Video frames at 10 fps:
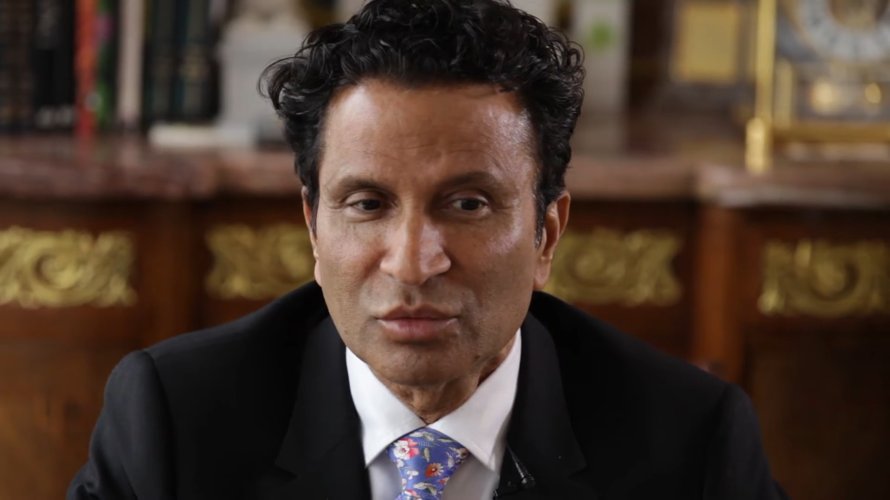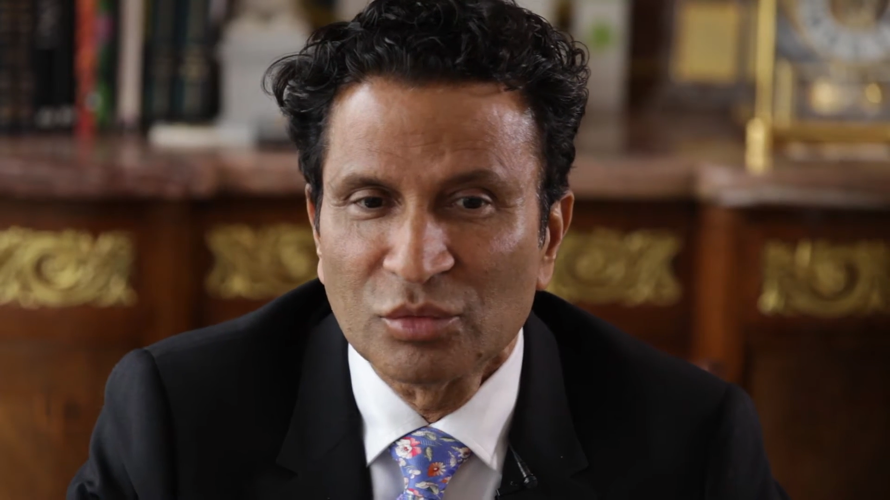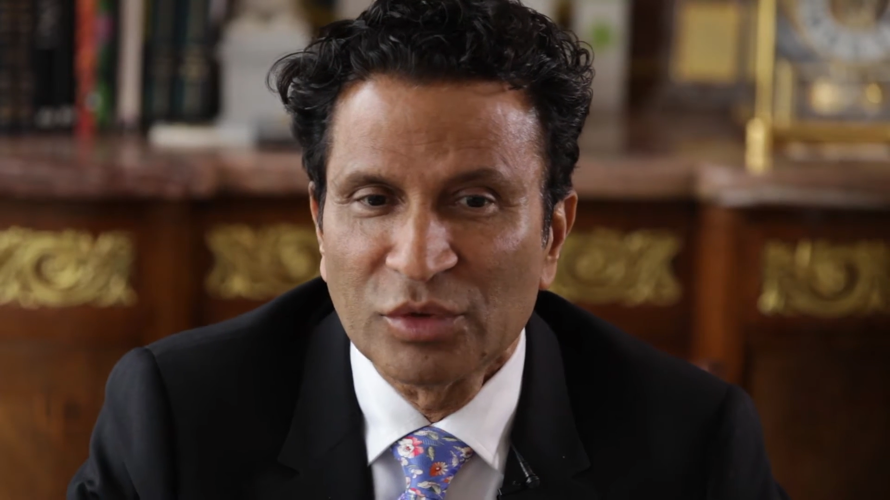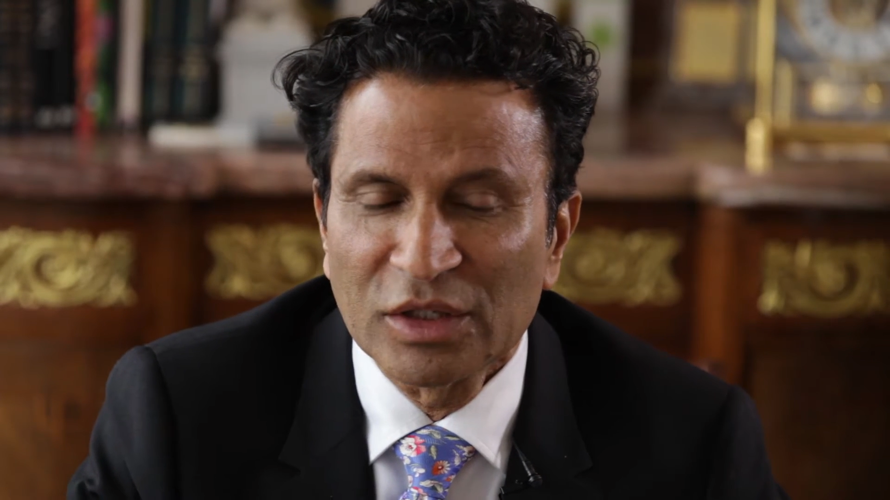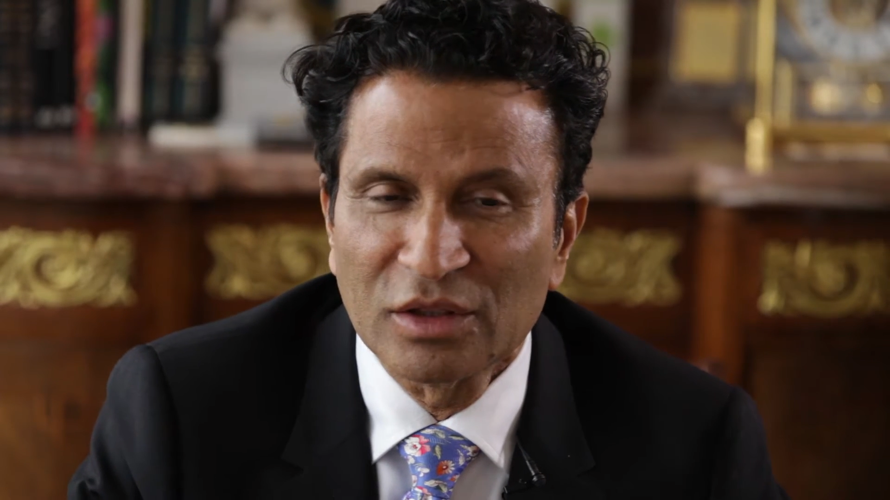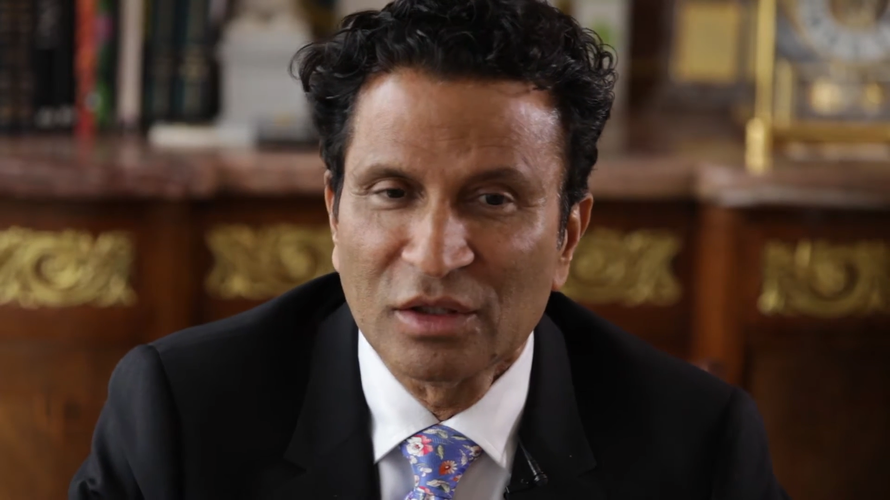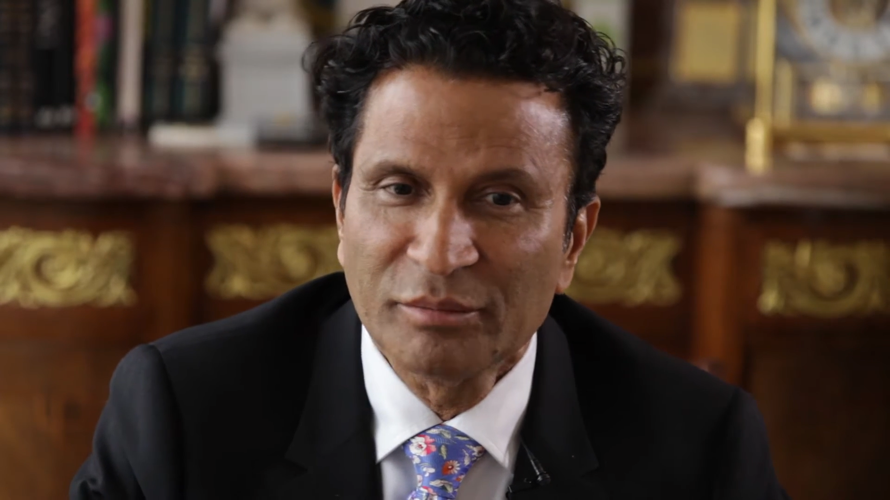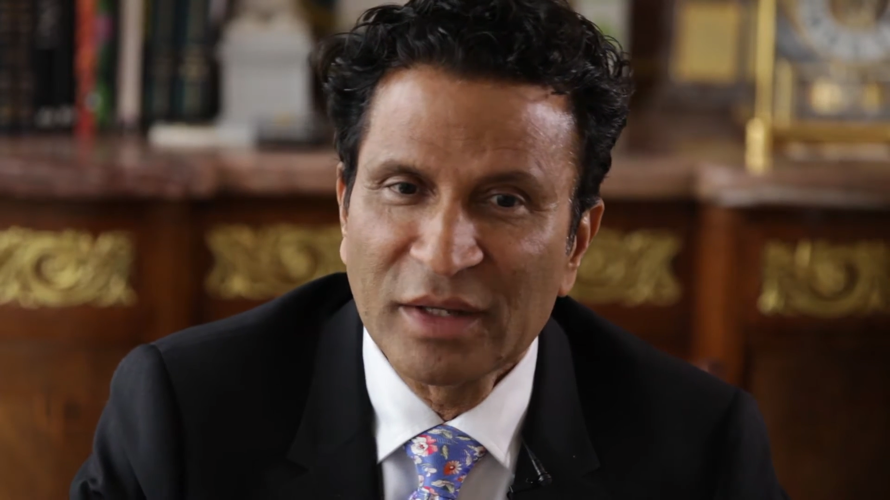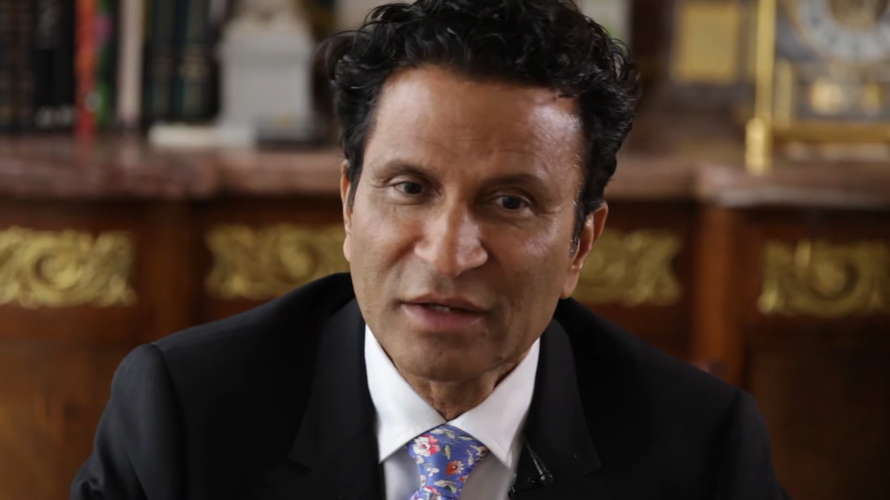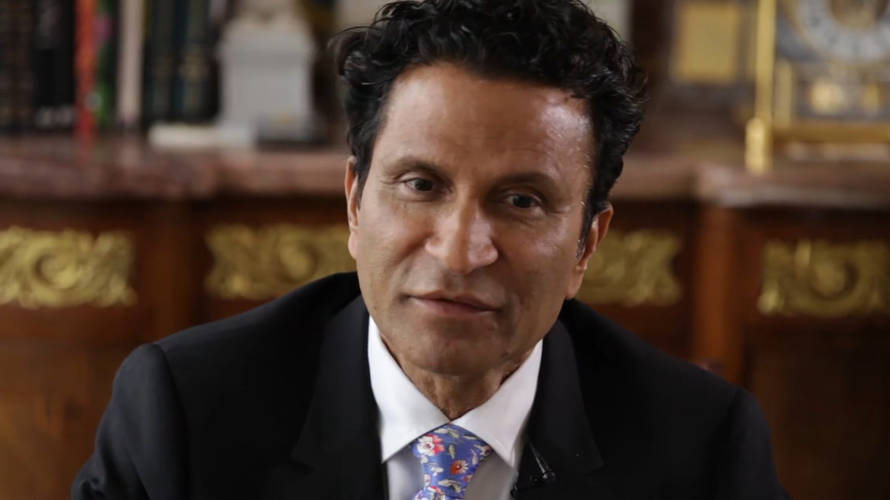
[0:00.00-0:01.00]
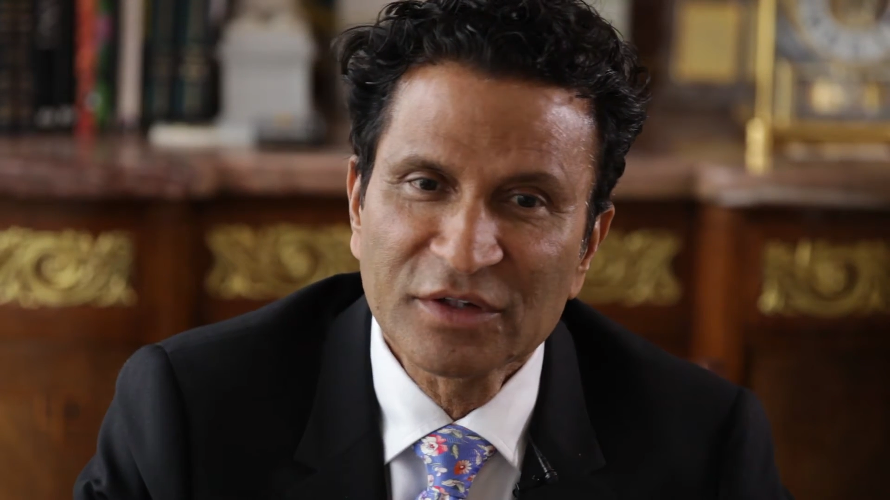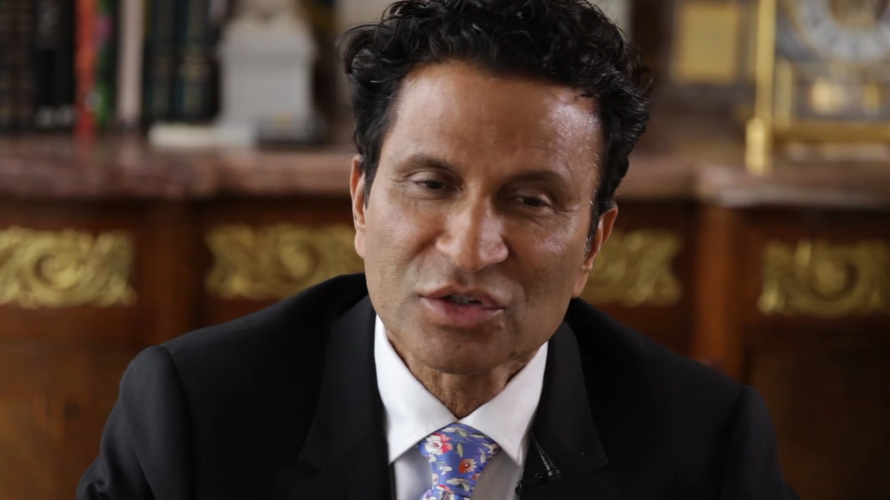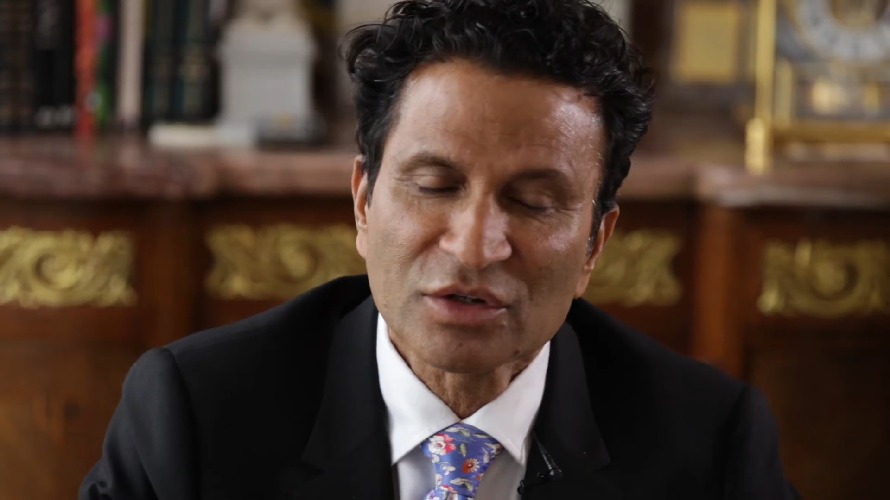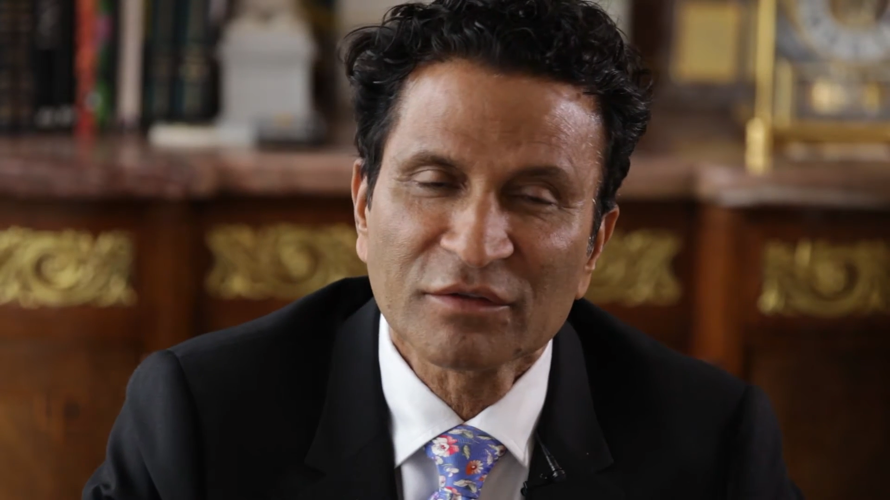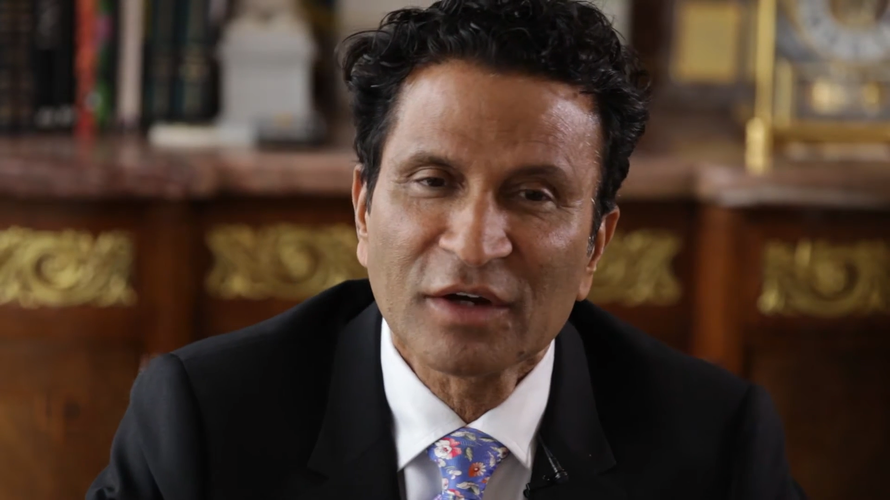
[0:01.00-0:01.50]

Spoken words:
with the benefits of